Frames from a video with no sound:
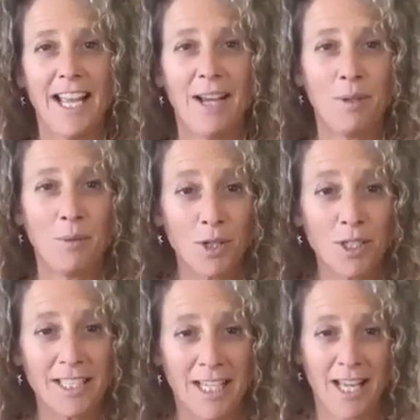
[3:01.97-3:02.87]
and we
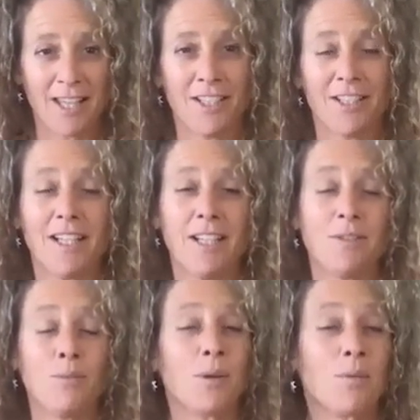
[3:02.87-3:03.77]
work together,
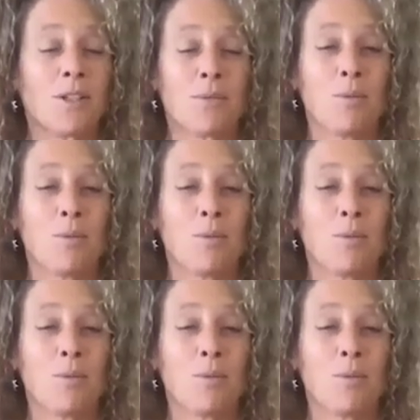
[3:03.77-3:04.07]
we're much more